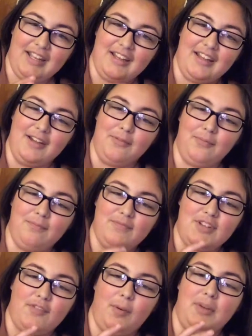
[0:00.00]
a
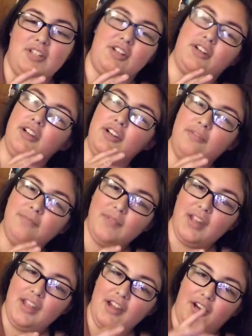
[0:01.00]
different material
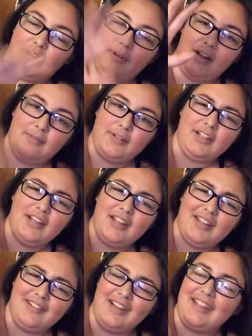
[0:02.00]
or whatever.
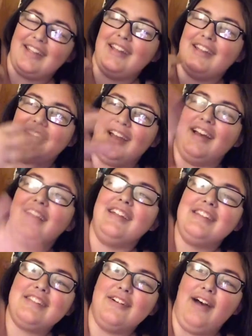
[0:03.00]
Like, yeah.
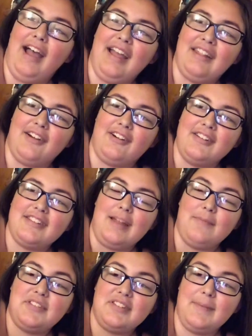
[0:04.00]
So I had the hardest
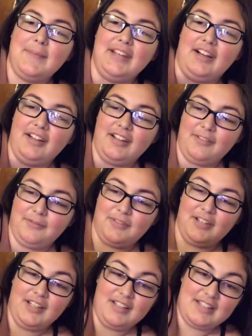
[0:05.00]
time slipping off
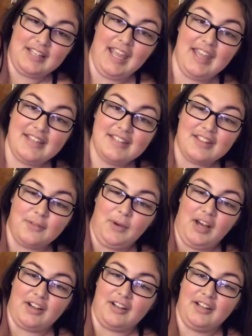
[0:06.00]
to get into the
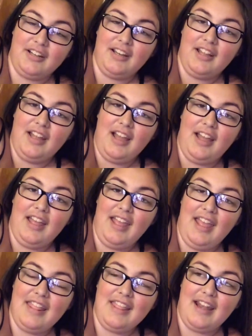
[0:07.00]
water,
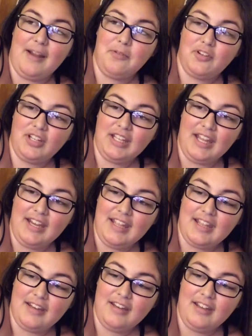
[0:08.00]
and then I finally get
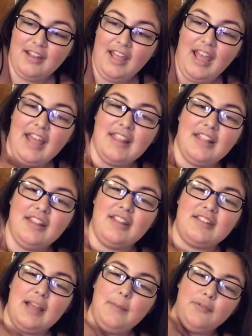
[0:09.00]
in, and then
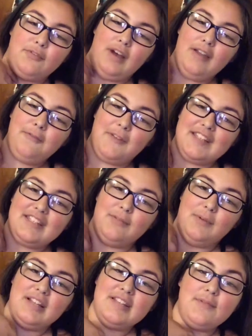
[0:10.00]
the type of life vest it
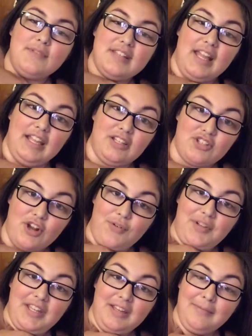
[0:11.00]
was like
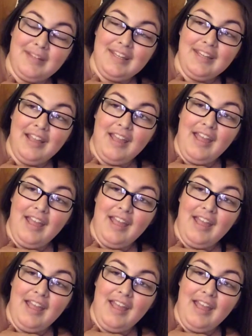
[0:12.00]
choking me.